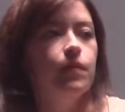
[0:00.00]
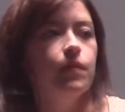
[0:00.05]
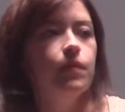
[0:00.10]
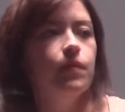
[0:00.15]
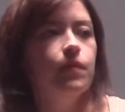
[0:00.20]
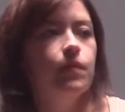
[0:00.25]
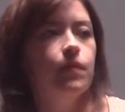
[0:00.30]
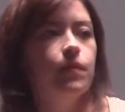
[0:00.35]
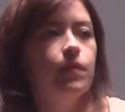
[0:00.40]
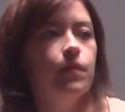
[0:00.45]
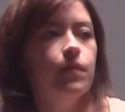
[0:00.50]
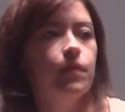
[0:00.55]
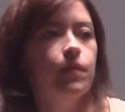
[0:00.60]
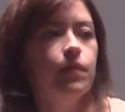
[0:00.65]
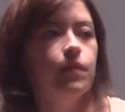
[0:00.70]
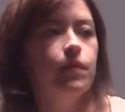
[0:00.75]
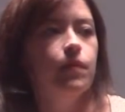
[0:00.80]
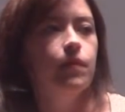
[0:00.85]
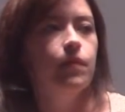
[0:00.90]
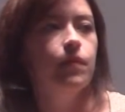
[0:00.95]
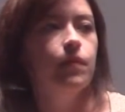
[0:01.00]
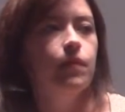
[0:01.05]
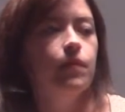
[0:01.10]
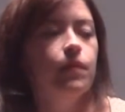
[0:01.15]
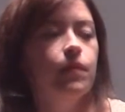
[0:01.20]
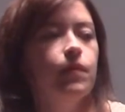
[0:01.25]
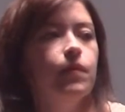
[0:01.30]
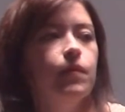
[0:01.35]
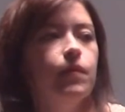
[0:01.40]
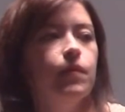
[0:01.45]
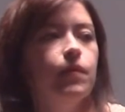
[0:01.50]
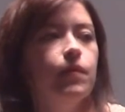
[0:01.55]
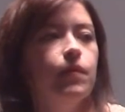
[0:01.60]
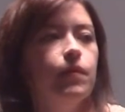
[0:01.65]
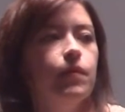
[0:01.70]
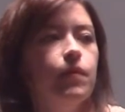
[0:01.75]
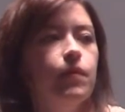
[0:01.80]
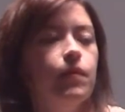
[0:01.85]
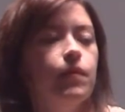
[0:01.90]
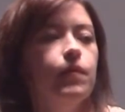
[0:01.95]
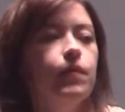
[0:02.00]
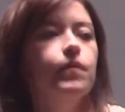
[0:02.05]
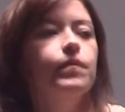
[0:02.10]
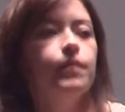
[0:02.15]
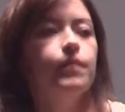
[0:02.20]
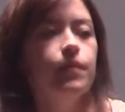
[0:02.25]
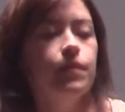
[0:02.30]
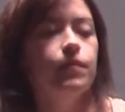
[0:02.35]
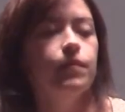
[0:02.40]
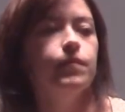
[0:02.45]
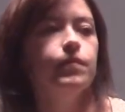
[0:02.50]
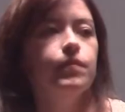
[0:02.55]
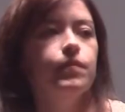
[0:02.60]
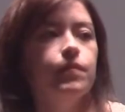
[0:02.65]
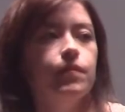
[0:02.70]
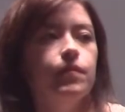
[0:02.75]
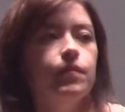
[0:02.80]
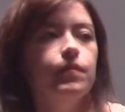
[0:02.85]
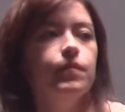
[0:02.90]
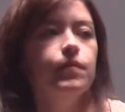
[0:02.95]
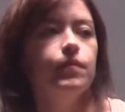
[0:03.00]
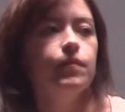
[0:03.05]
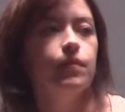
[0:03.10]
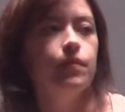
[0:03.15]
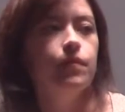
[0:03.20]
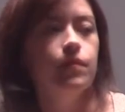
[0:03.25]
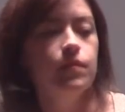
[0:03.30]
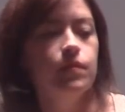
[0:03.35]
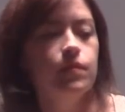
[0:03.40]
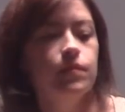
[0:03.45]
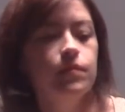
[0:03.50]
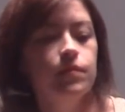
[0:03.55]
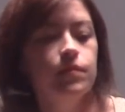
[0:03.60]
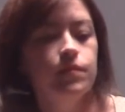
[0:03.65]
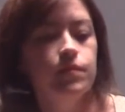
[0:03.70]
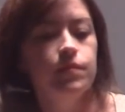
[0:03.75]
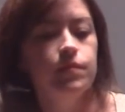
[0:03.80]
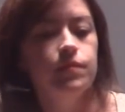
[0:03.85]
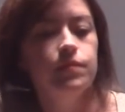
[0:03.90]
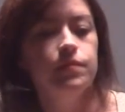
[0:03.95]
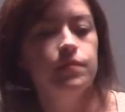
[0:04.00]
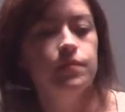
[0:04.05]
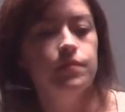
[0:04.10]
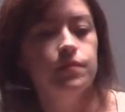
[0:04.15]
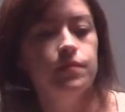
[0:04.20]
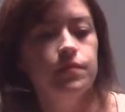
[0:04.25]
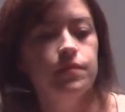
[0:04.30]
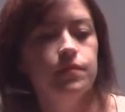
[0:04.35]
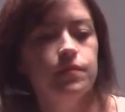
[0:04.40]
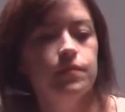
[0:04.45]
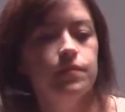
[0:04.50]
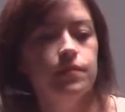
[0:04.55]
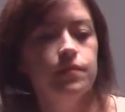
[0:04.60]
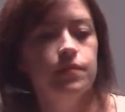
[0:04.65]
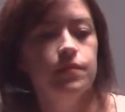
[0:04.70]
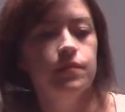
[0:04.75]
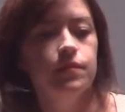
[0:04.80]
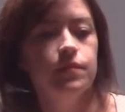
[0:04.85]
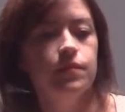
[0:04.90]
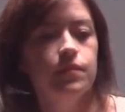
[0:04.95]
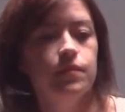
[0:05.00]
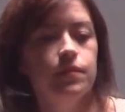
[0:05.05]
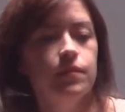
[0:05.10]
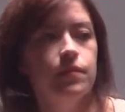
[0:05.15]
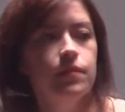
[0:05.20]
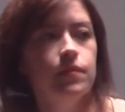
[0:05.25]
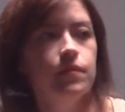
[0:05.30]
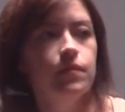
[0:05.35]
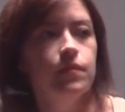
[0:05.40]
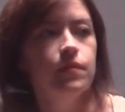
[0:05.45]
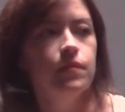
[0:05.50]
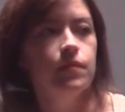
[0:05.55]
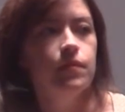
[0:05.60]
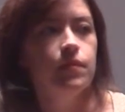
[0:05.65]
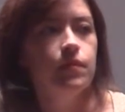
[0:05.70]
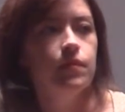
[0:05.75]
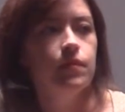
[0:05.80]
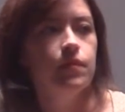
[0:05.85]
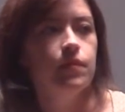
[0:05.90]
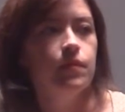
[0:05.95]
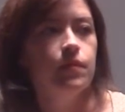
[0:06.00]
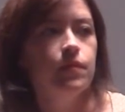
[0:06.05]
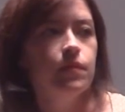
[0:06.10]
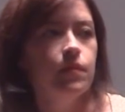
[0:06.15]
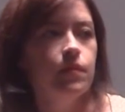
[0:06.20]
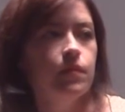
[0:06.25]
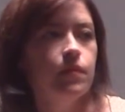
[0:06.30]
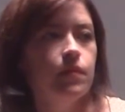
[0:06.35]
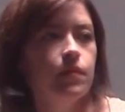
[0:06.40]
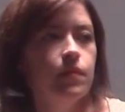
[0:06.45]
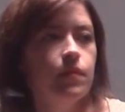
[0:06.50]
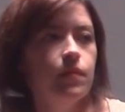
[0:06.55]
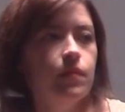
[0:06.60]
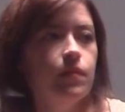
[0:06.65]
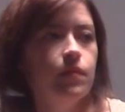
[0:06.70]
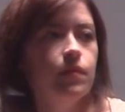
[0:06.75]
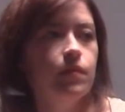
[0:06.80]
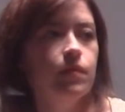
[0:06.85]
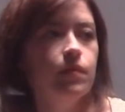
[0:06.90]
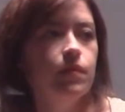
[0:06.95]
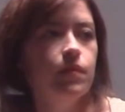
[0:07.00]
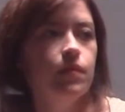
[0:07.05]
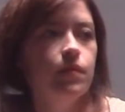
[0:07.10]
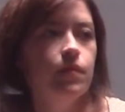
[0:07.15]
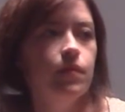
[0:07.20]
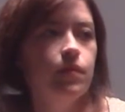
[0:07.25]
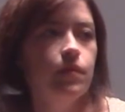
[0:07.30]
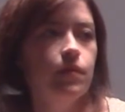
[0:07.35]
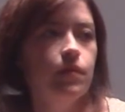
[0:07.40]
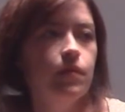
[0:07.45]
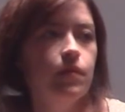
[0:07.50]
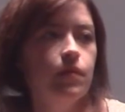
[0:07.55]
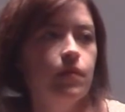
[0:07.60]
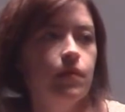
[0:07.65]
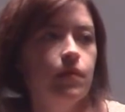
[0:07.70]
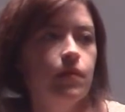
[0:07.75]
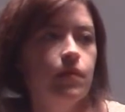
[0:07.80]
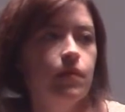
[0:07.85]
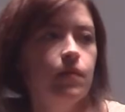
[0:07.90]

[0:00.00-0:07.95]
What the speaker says: No words are spoken by the person on screen.